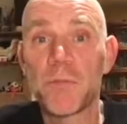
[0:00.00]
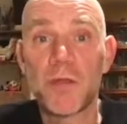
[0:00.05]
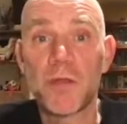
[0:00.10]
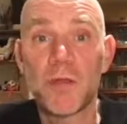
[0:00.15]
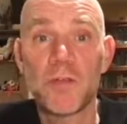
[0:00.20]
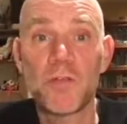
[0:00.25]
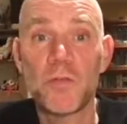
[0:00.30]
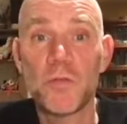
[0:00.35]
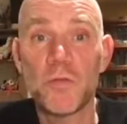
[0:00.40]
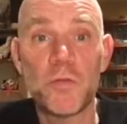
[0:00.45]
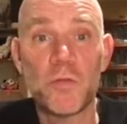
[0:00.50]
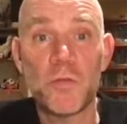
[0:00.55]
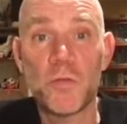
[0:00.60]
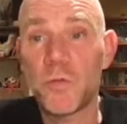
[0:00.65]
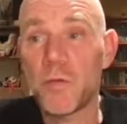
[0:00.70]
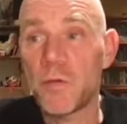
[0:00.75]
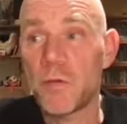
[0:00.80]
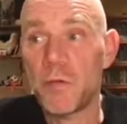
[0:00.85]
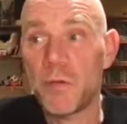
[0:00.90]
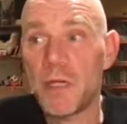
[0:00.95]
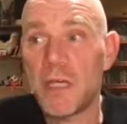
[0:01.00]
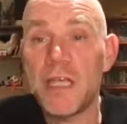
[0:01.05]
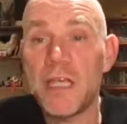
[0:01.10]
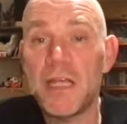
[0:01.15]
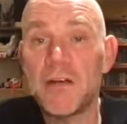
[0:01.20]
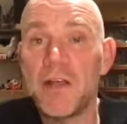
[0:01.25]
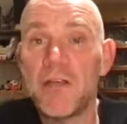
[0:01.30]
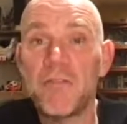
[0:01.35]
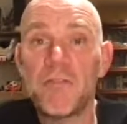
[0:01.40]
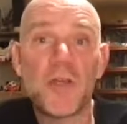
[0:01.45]
to
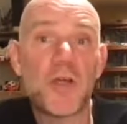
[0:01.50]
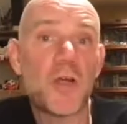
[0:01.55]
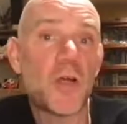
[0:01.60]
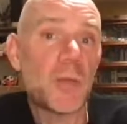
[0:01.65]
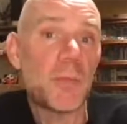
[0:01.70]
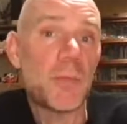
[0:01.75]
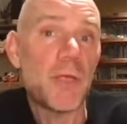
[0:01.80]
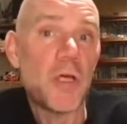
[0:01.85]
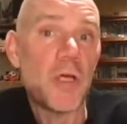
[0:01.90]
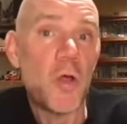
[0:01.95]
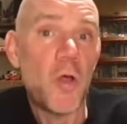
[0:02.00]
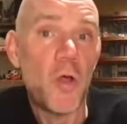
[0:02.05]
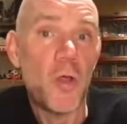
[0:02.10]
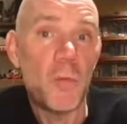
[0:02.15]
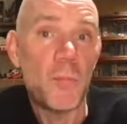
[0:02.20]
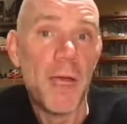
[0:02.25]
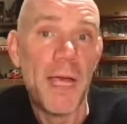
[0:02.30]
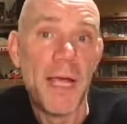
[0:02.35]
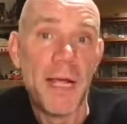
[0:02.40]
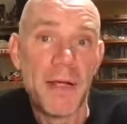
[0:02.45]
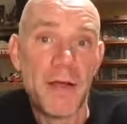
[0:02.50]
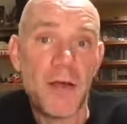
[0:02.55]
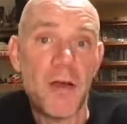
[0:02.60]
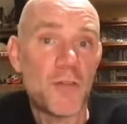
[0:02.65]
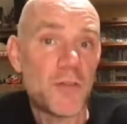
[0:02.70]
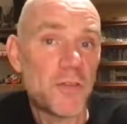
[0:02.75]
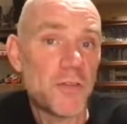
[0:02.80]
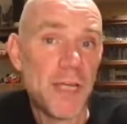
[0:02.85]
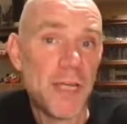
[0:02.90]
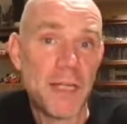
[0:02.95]
hear if you're going to be called back
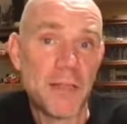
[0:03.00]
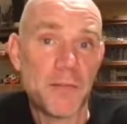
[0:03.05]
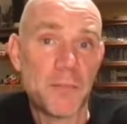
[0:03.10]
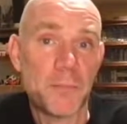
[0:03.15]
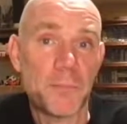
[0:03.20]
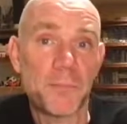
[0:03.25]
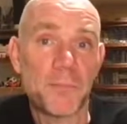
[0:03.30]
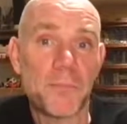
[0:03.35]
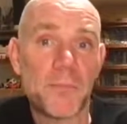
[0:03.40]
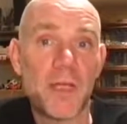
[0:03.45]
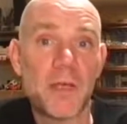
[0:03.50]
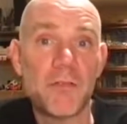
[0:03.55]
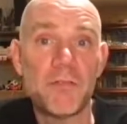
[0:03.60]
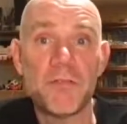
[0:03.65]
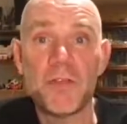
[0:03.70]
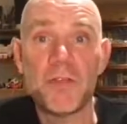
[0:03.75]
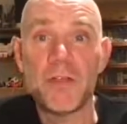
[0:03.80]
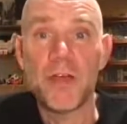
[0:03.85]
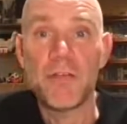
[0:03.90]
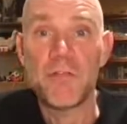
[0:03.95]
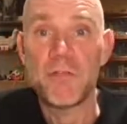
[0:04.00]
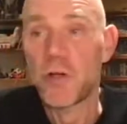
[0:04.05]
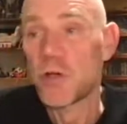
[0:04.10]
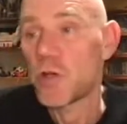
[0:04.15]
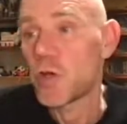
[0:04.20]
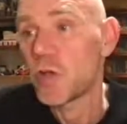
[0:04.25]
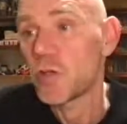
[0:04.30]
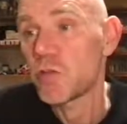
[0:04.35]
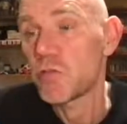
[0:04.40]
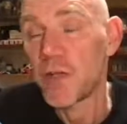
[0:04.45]
on set, if your
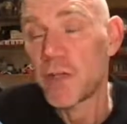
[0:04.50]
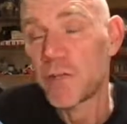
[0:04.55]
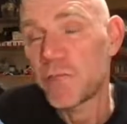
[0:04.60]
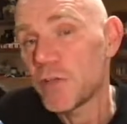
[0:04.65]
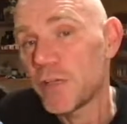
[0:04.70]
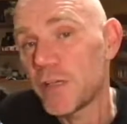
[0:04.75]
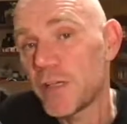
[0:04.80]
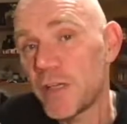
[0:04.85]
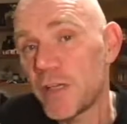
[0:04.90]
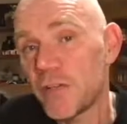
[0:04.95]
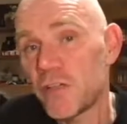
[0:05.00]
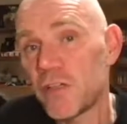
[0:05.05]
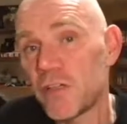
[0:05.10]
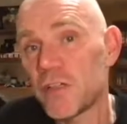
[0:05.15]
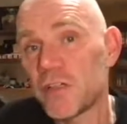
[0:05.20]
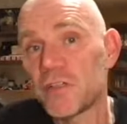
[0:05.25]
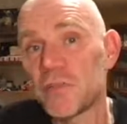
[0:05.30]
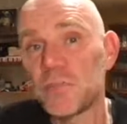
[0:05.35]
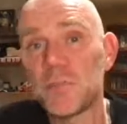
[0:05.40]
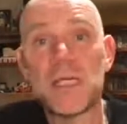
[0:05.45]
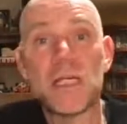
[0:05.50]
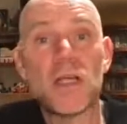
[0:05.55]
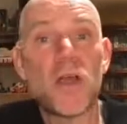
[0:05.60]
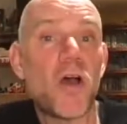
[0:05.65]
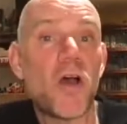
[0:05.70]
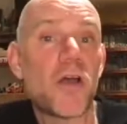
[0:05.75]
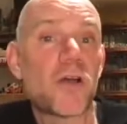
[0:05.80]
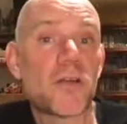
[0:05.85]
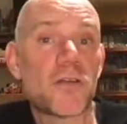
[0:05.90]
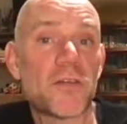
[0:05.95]
contract for the next year is being
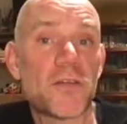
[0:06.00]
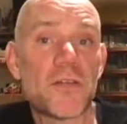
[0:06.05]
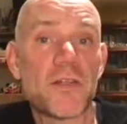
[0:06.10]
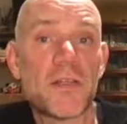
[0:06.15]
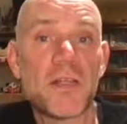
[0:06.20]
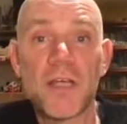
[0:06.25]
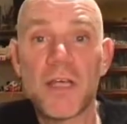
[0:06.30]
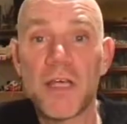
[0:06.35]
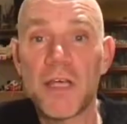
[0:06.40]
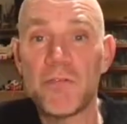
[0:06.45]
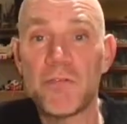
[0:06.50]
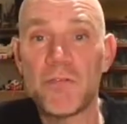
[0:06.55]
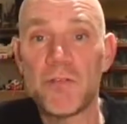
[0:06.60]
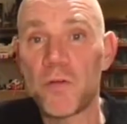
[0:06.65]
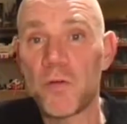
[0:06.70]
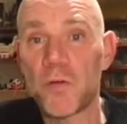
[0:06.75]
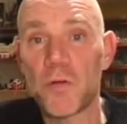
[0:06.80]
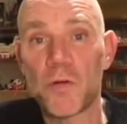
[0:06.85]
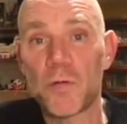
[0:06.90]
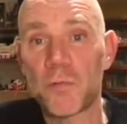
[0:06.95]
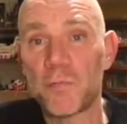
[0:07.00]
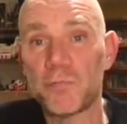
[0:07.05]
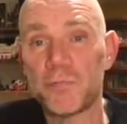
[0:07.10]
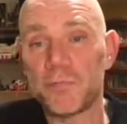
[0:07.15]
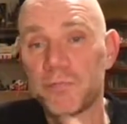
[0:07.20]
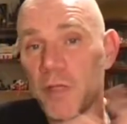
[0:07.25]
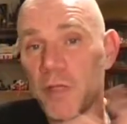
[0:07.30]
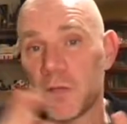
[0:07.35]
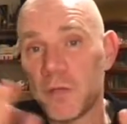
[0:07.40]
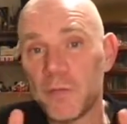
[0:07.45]
honored, if you're
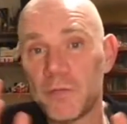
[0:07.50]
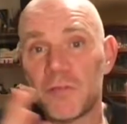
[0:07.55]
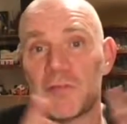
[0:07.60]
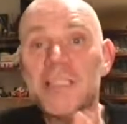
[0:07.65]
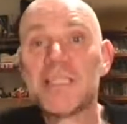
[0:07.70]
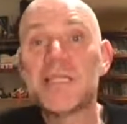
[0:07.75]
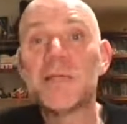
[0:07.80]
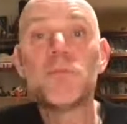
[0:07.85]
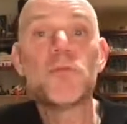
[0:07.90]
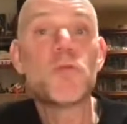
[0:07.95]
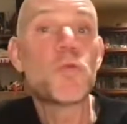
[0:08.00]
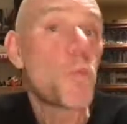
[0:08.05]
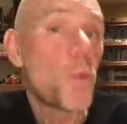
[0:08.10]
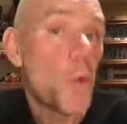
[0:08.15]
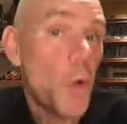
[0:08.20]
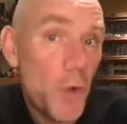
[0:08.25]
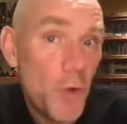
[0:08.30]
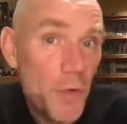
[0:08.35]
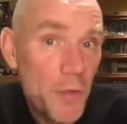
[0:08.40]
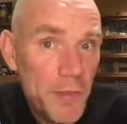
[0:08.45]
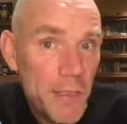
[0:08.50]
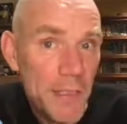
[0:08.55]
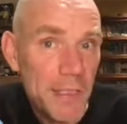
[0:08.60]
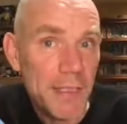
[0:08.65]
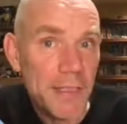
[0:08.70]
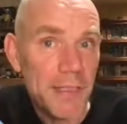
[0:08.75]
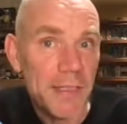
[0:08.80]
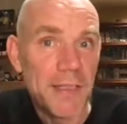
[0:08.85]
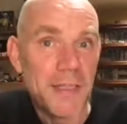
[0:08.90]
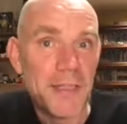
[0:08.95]
deemed
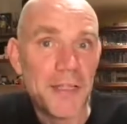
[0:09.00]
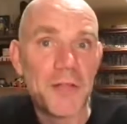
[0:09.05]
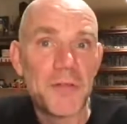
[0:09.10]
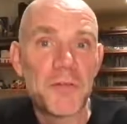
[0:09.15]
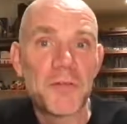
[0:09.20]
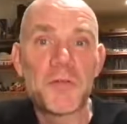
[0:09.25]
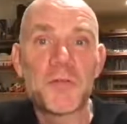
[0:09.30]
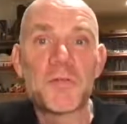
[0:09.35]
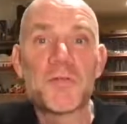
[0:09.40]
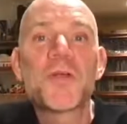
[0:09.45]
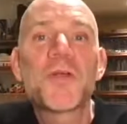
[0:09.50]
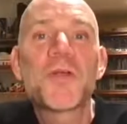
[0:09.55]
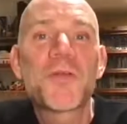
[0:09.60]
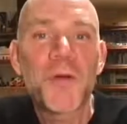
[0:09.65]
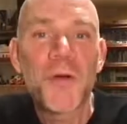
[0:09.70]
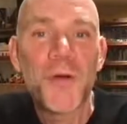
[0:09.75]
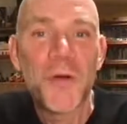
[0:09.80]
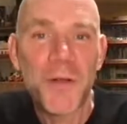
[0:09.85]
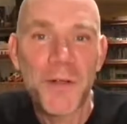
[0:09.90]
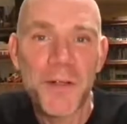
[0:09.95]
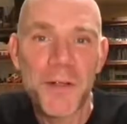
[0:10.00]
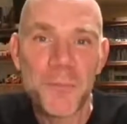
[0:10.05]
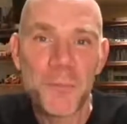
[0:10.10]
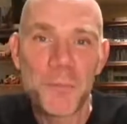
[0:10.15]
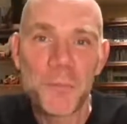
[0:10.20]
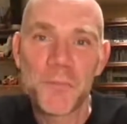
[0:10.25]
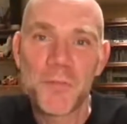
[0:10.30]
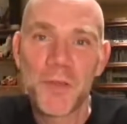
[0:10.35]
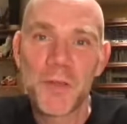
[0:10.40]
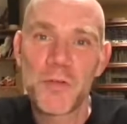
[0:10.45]
worthy to return
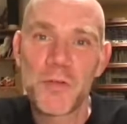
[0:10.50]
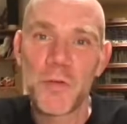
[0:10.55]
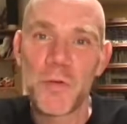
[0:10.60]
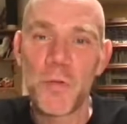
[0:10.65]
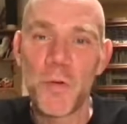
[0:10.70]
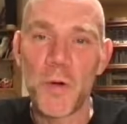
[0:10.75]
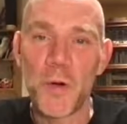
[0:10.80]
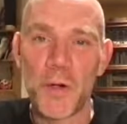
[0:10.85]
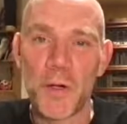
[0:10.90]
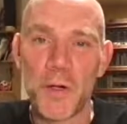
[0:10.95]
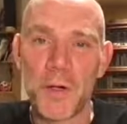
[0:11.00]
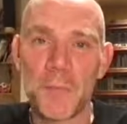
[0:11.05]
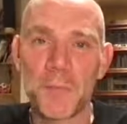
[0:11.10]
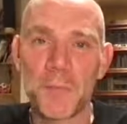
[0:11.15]
to work.